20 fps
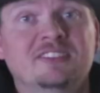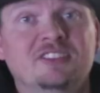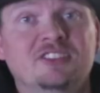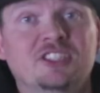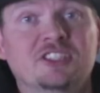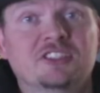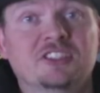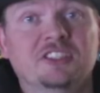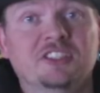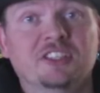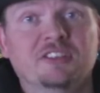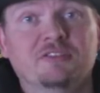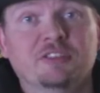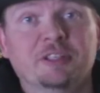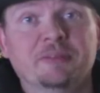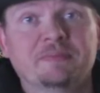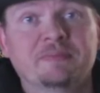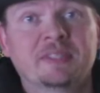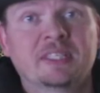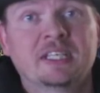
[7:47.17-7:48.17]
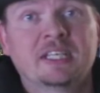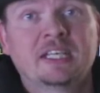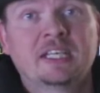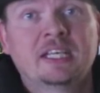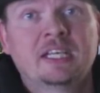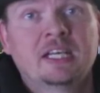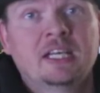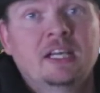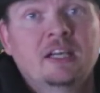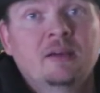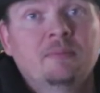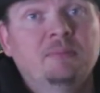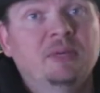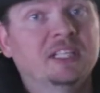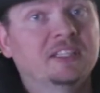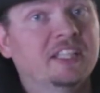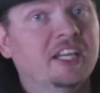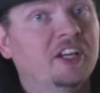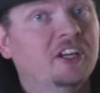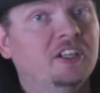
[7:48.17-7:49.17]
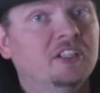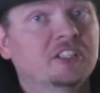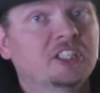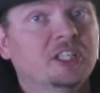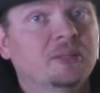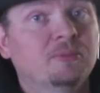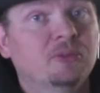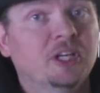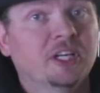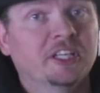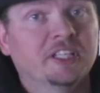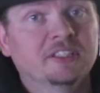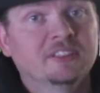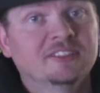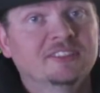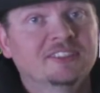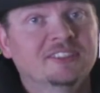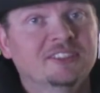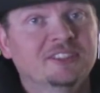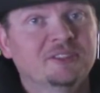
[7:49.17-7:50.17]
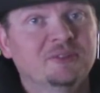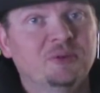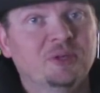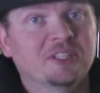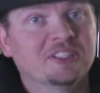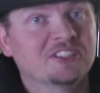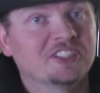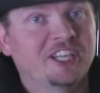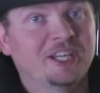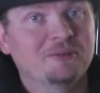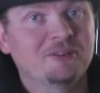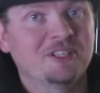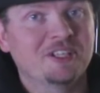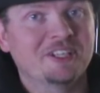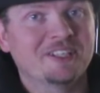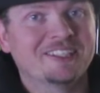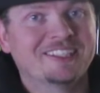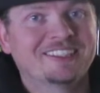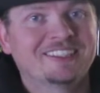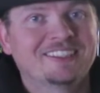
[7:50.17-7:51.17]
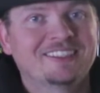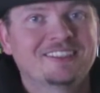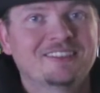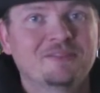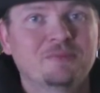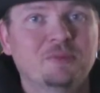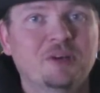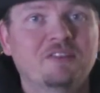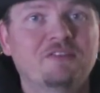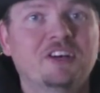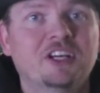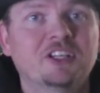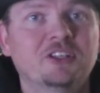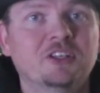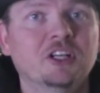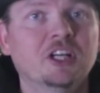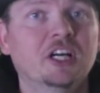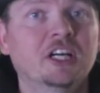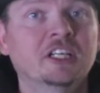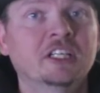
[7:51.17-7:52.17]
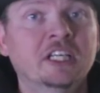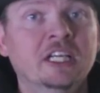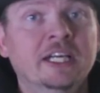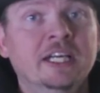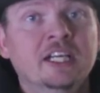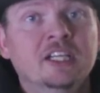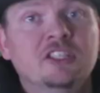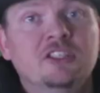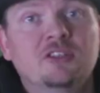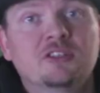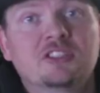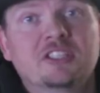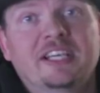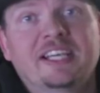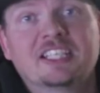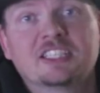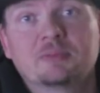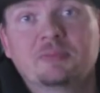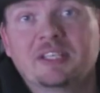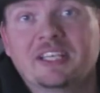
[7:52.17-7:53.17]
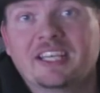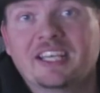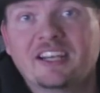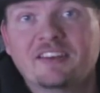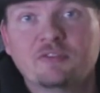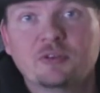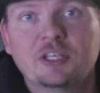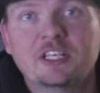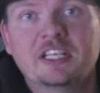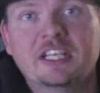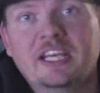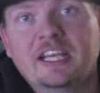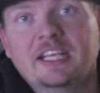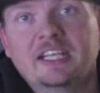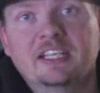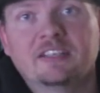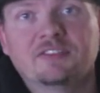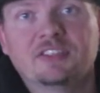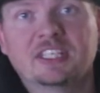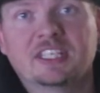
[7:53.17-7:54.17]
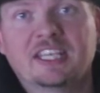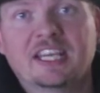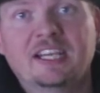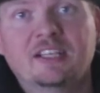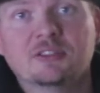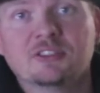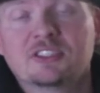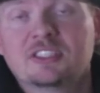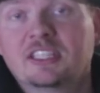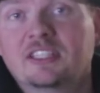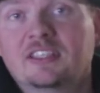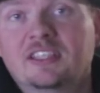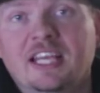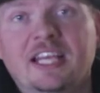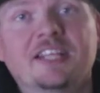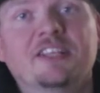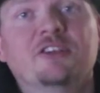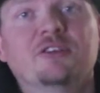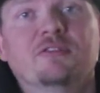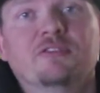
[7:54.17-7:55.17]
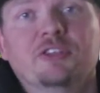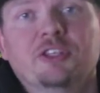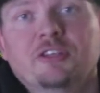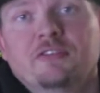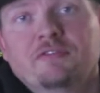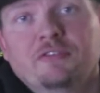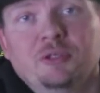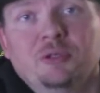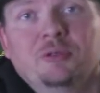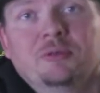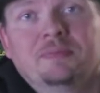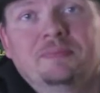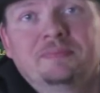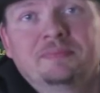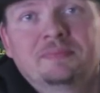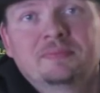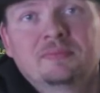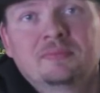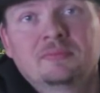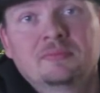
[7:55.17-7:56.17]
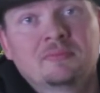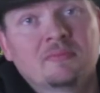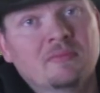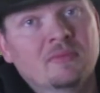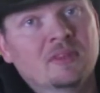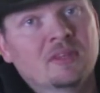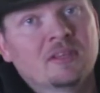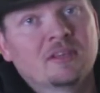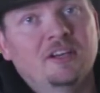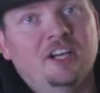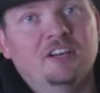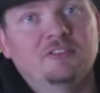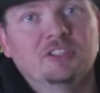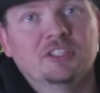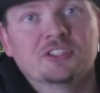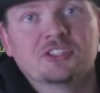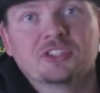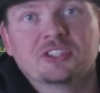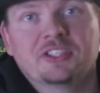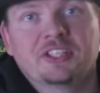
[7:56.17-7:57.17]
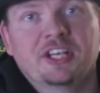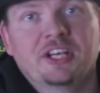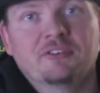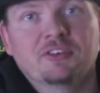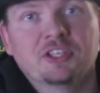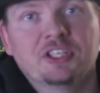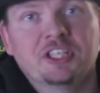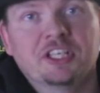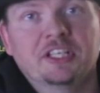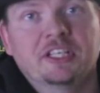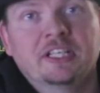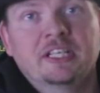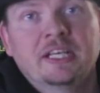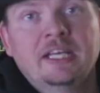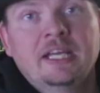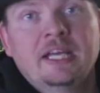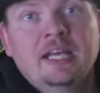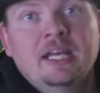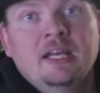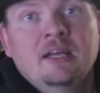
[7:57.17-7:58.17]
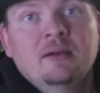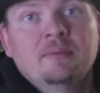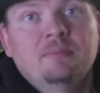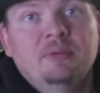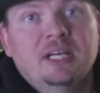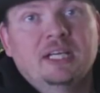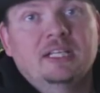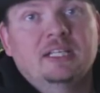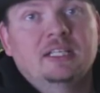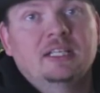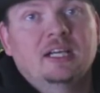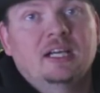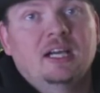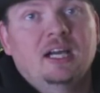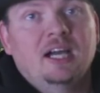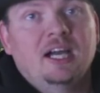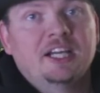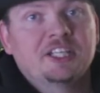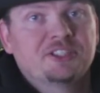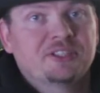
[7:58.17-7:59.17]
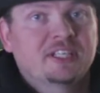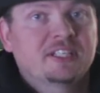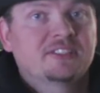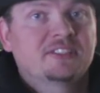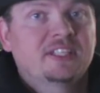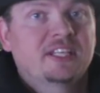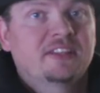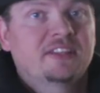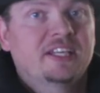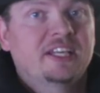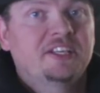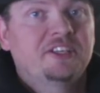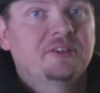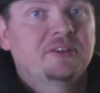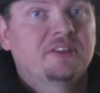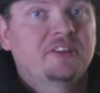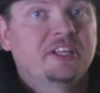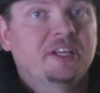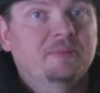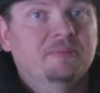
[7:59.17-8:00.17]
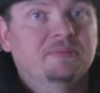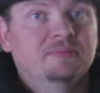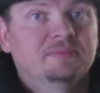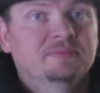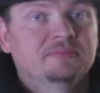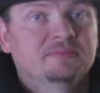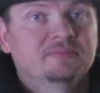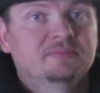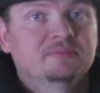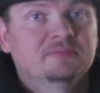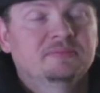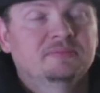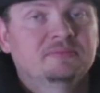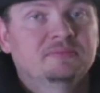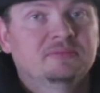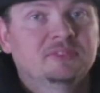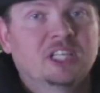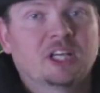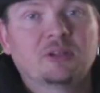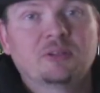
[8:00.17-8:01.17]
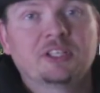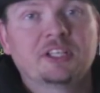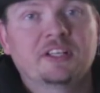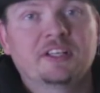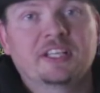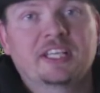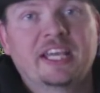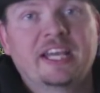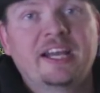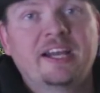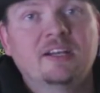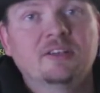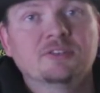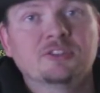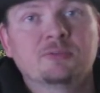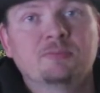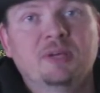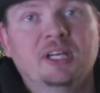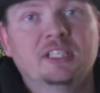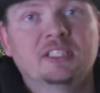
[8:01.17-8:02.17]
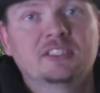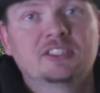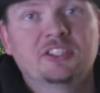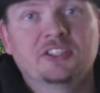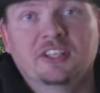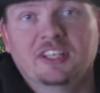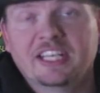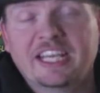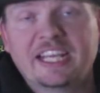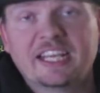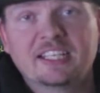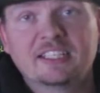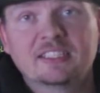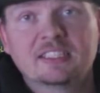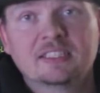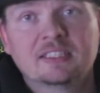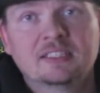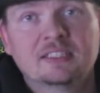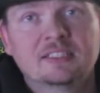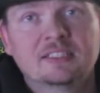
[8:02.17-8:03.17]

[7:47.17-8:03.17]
just indifferent. But they all come running when it's time to eat. My father-in-law used to ask me every day if the cows said thank you for their food. Obviously they never did. But I try to say thank you to them, not only to the cows, but to the land